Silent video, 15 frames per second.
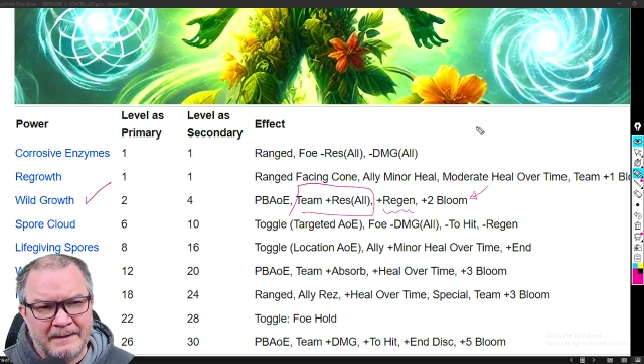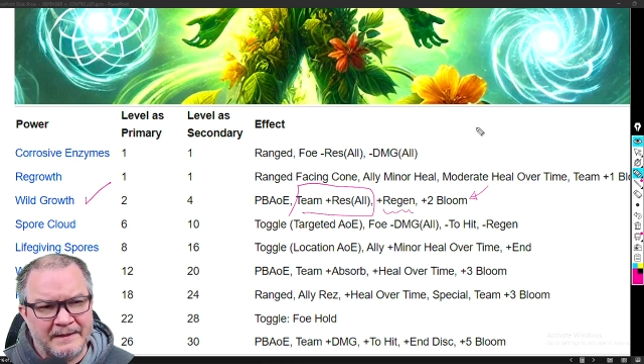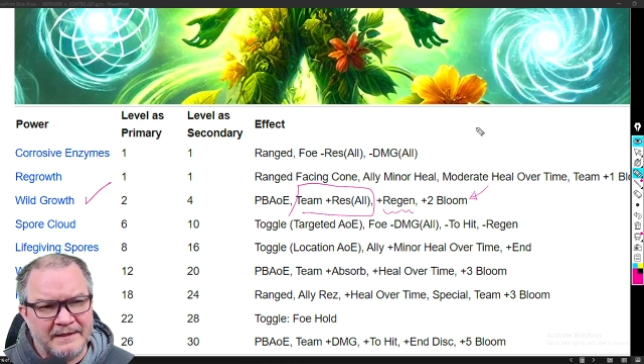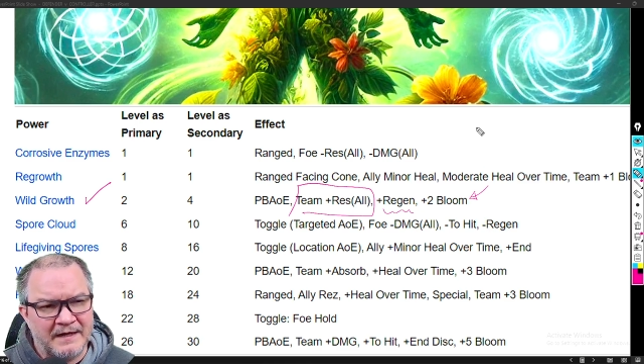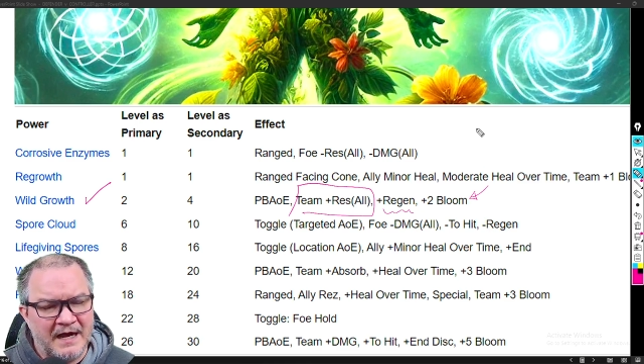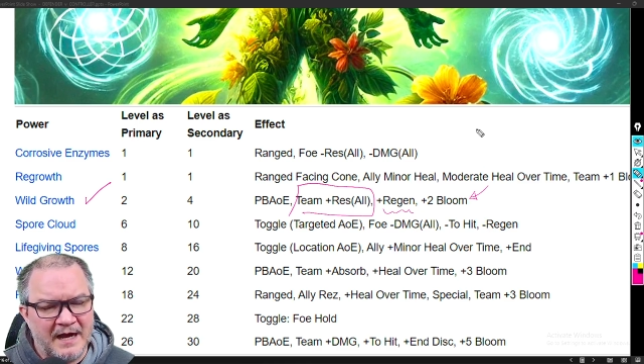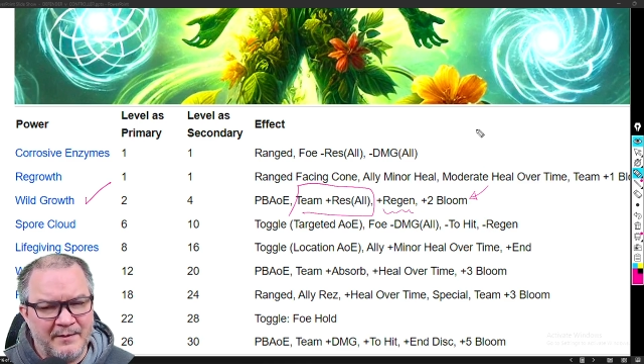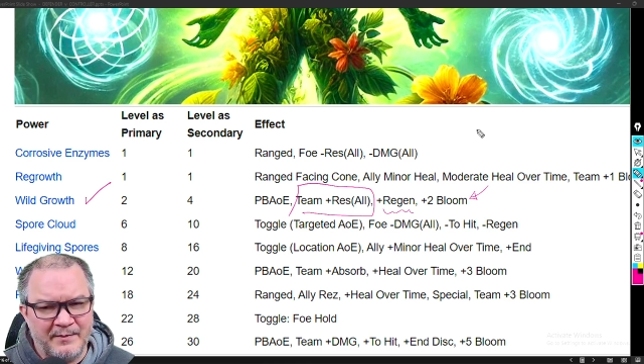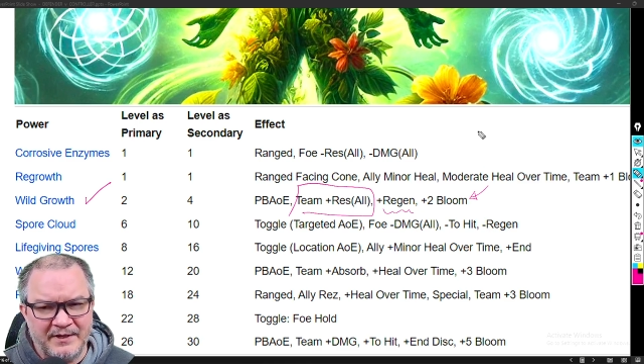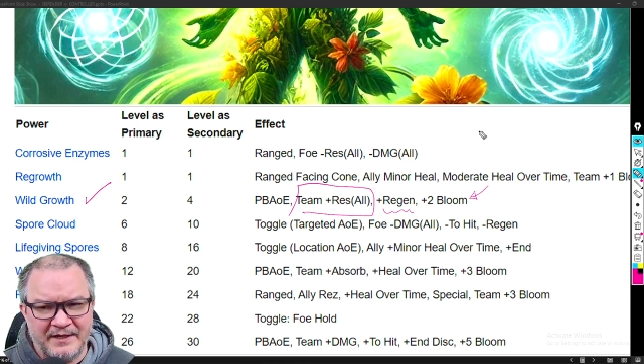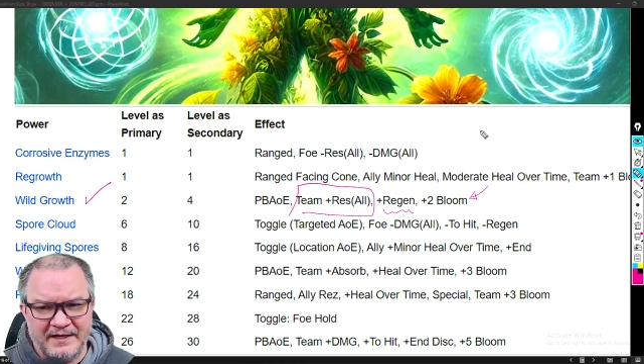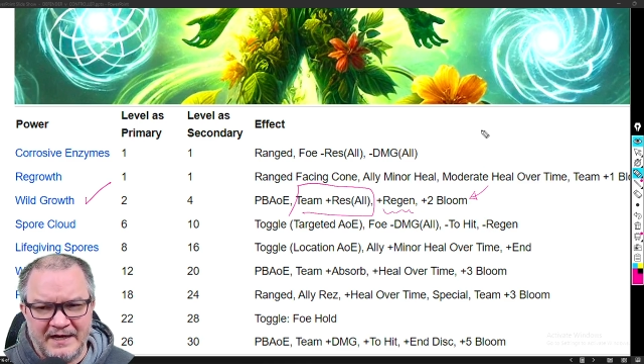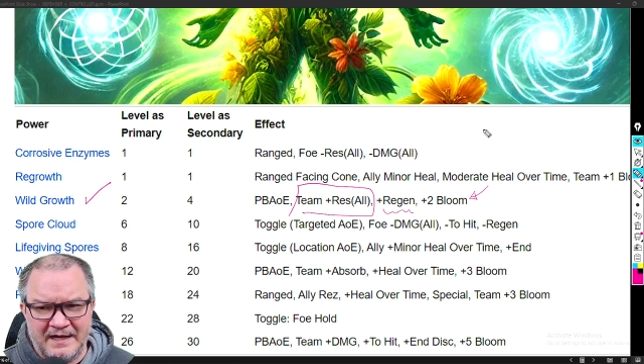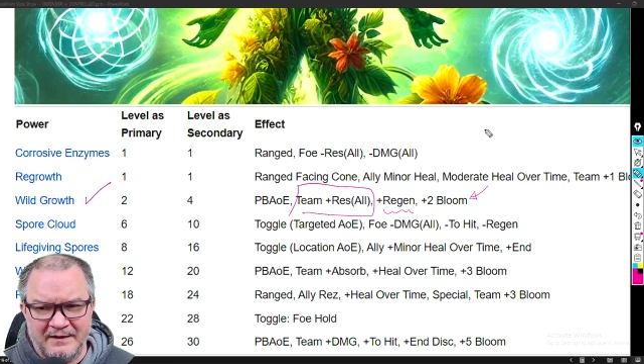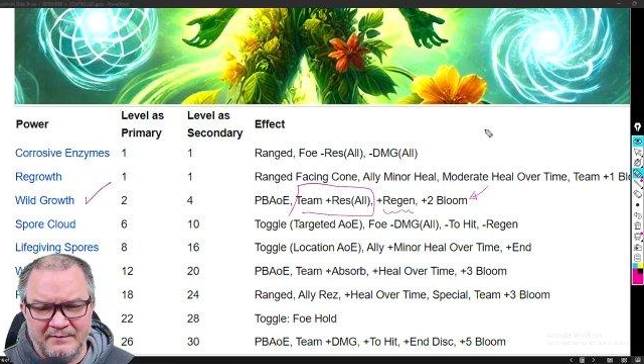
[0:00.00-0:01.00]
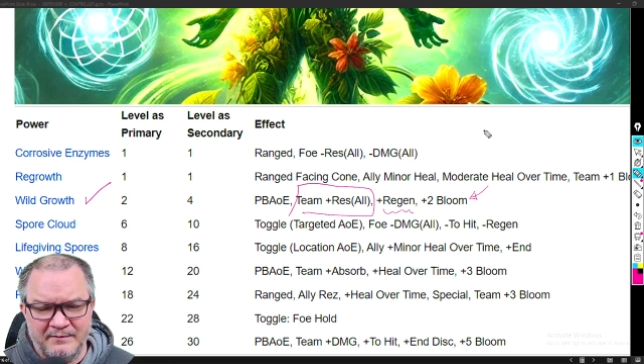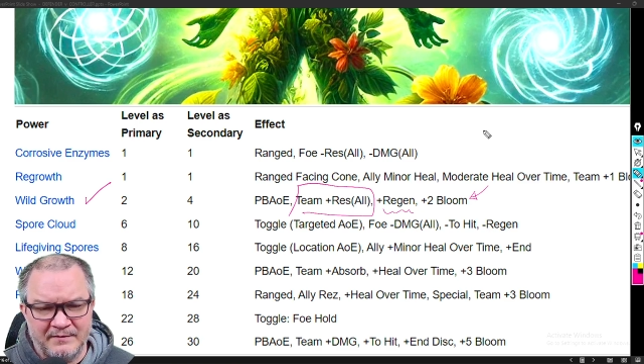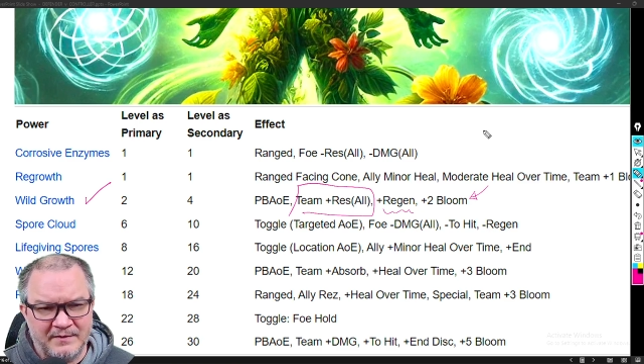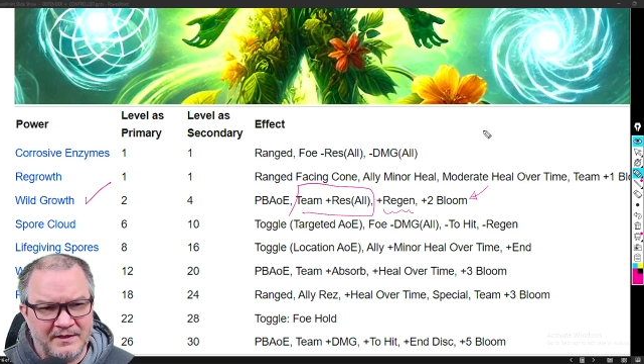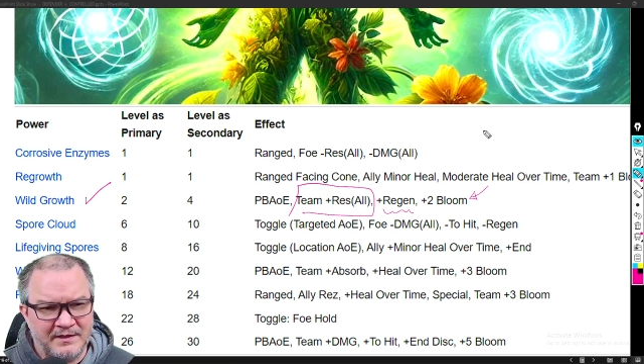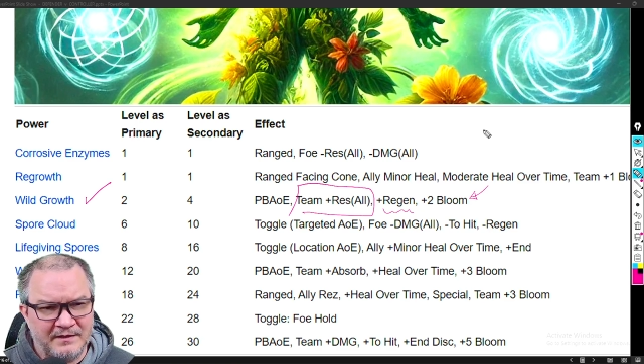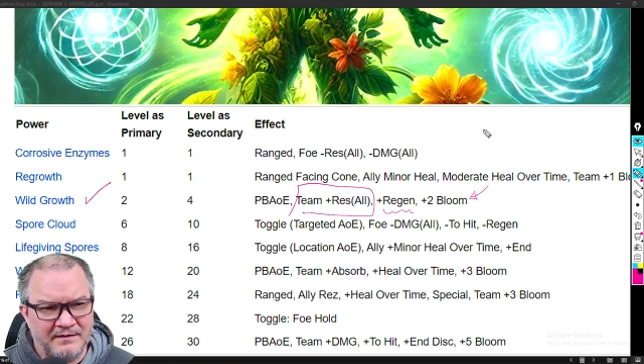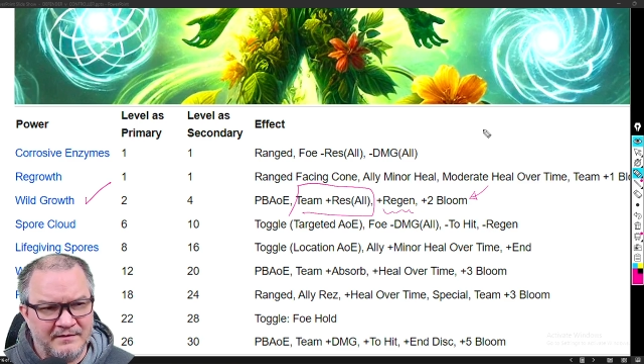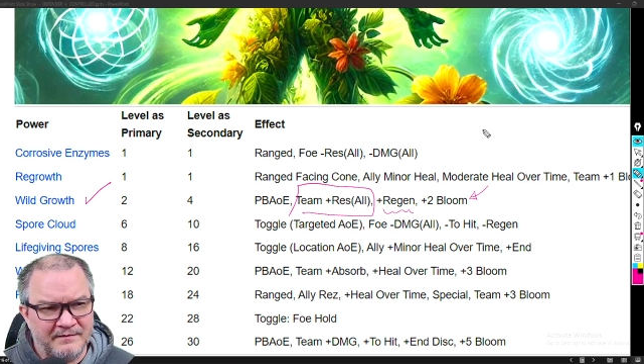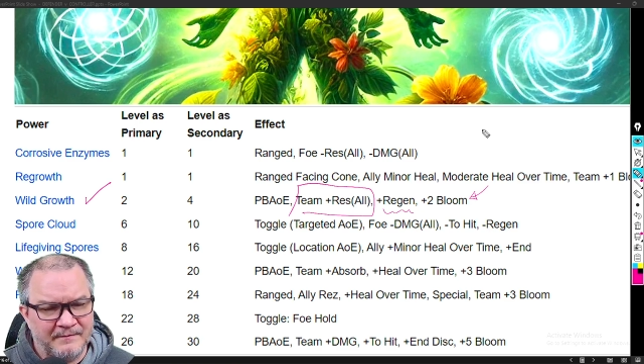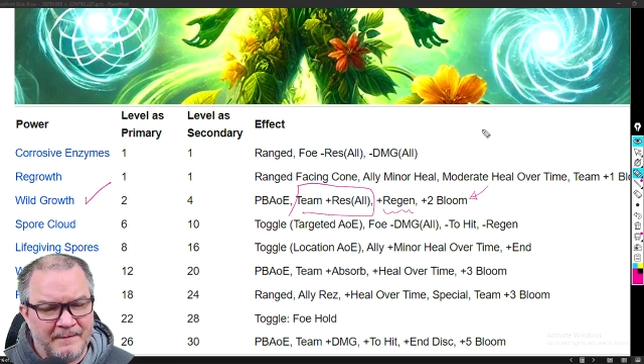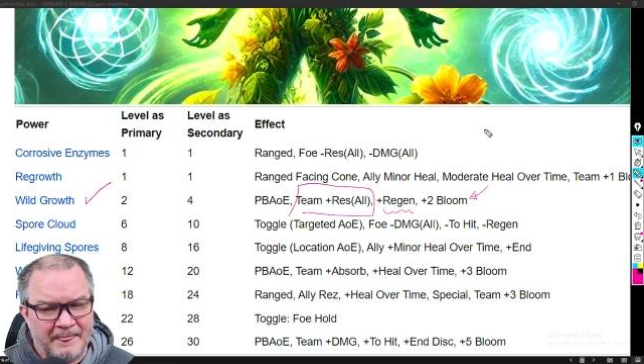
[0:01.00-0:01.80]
commenting on and